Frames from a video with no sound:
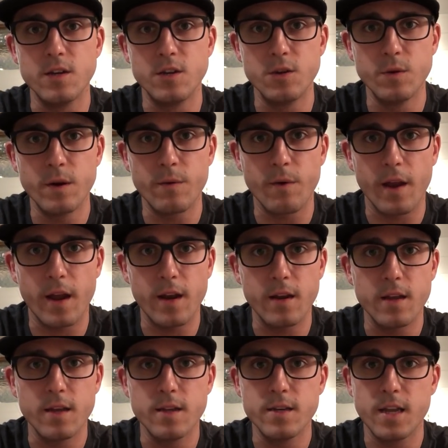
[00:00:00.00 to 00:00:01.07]
do it right.
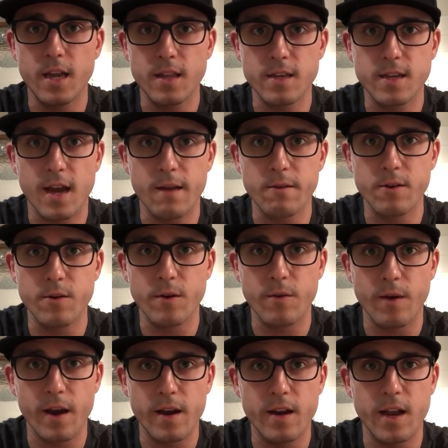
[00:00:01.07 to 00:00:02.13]
Take the time to do it
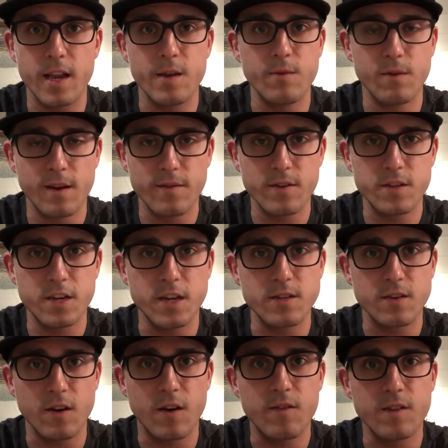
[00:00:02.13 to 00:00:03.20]
right, and you won't have to
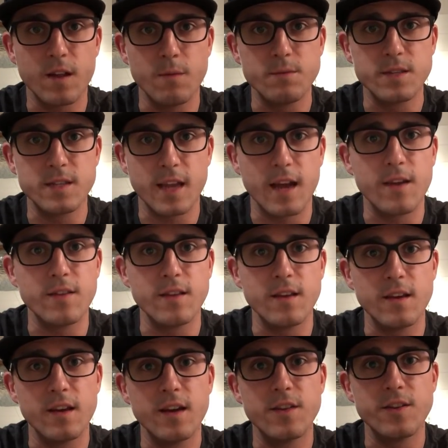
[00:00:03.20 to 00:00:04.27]
chase golf clubs down
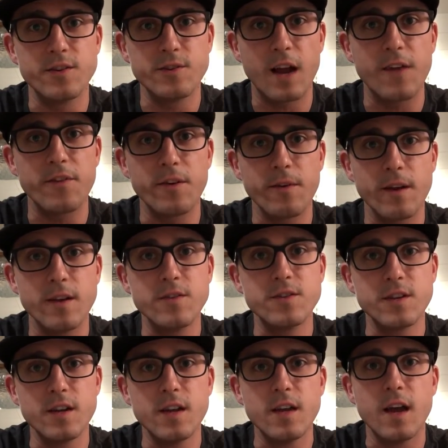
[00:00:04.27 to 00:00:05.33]
the uh, the driving
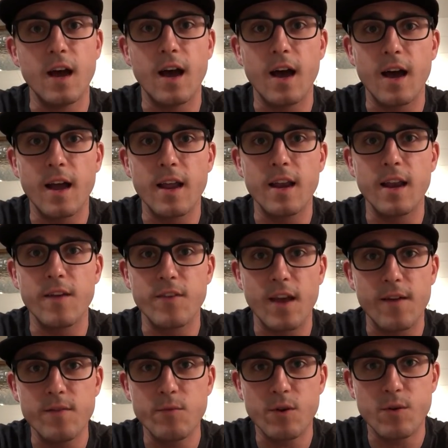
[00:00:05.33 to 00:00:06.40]
range. Uh, if you
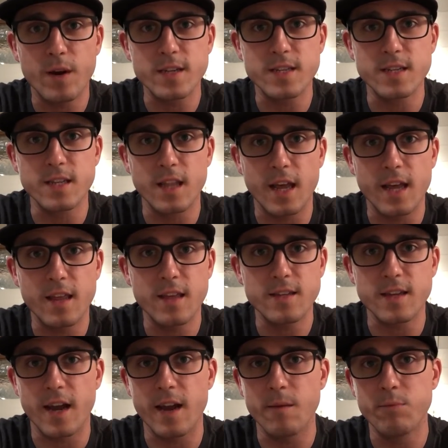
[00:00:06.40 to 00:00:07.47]
have any more questions like
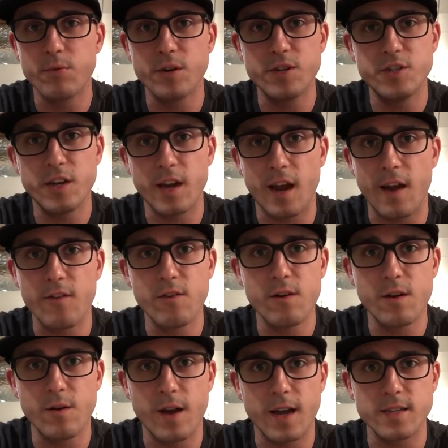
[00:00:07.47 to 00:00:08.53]
this, I appreciate
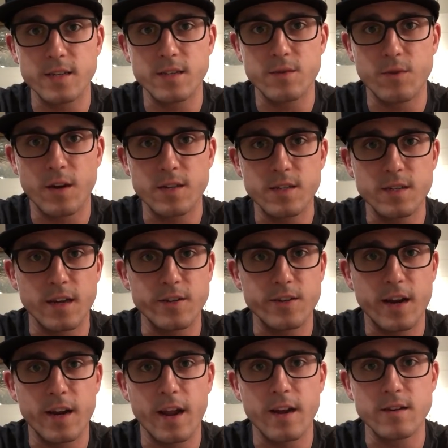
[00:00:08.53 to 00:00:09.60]
everyone who asks these questions. I
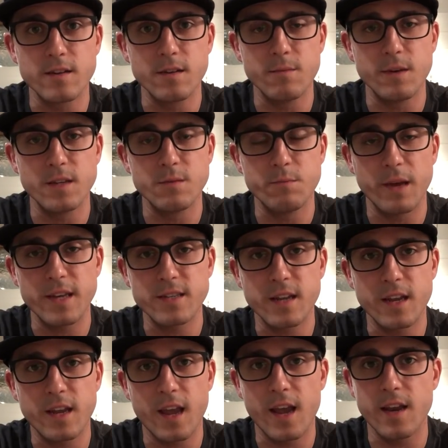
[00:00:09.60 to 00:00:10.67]
try and answer them as best
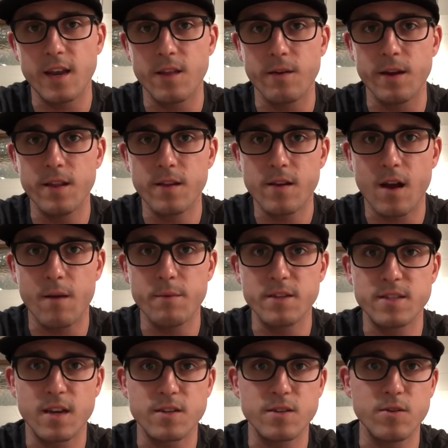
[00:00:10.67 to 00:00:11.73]
I can, either in the
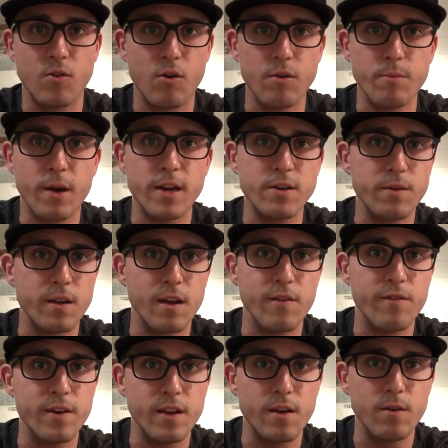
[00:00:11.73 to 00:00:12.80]
comments section or by doing
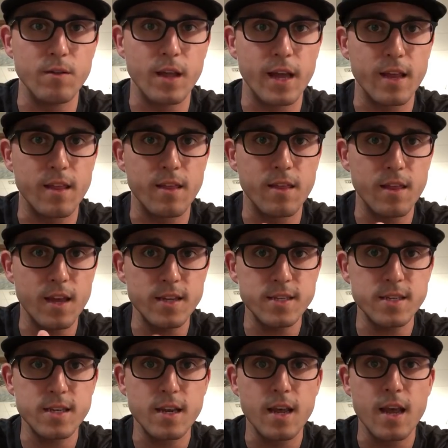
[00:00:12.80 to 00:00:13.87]
a video like
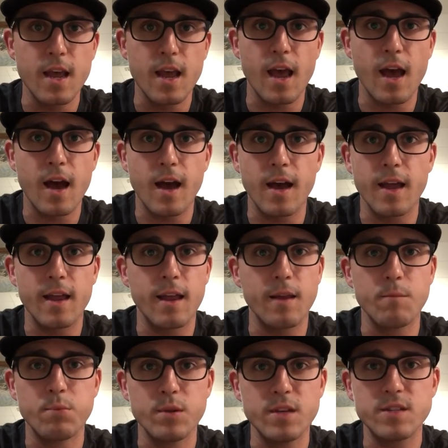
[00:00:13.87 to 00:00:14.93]
this. Uh,
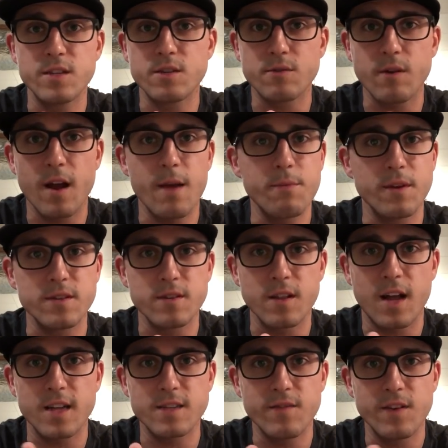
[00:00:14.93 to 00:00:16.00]
and please subscribe. There's
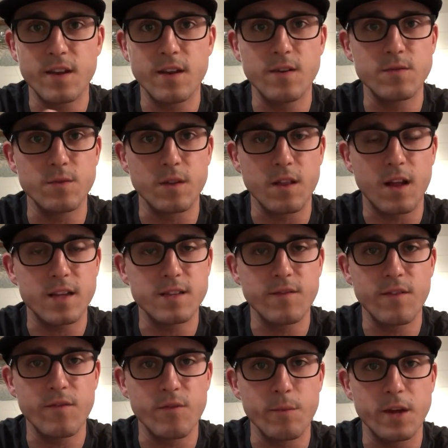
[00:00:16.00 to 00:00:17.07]
lots of videos with lots
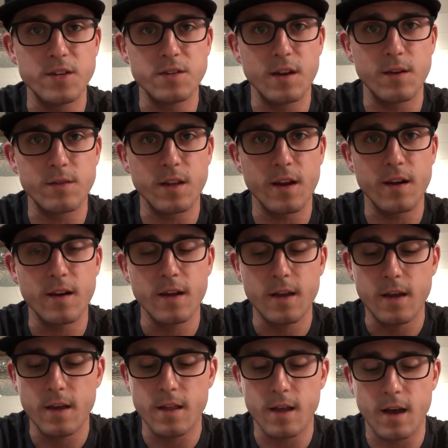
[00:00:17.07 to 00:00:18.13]
of information out there
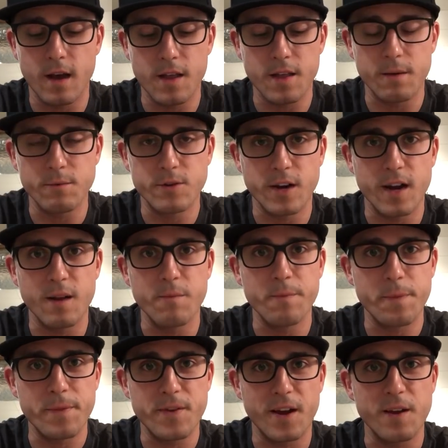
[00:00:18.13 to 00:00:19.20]
uh, that I'm trying to
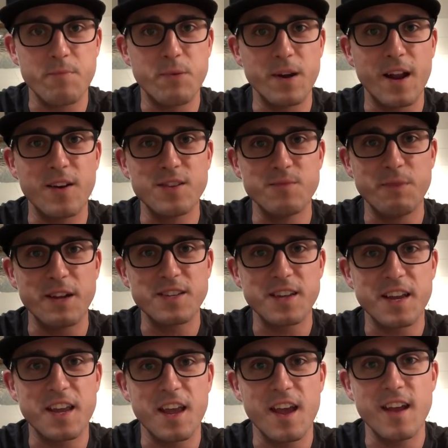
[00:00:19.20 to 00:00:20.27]
trying to put out as best as
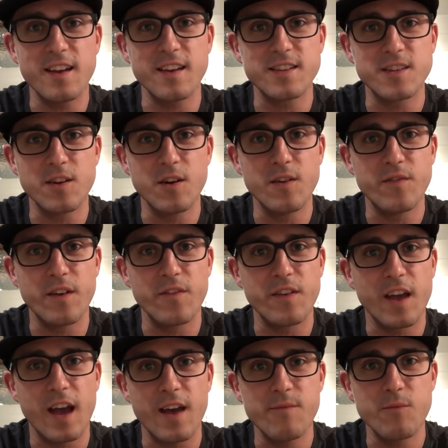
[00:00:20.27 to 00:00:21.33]
I can. So if, if
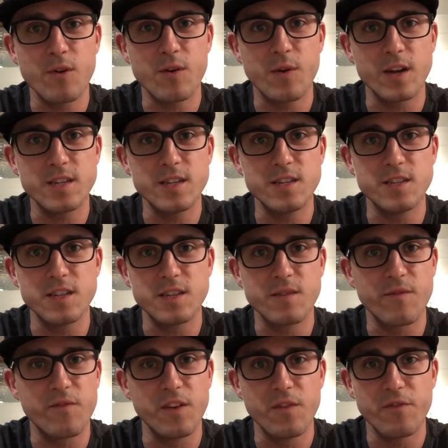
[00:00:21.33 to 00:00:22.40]
you have more questions,
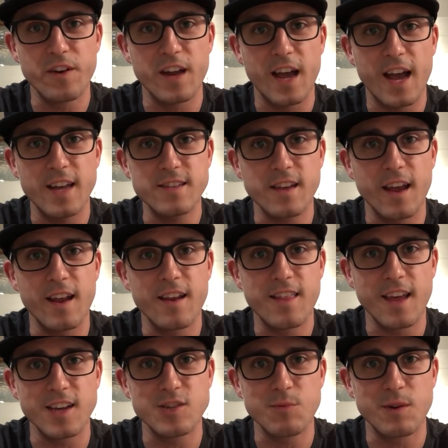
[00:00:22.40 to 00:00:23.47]
just feel free to ask. And
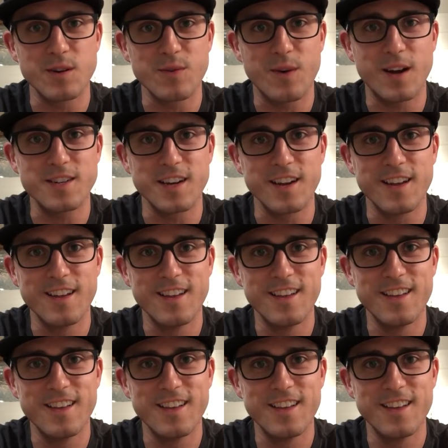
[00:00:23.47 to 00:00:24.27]
thanks so much for watching.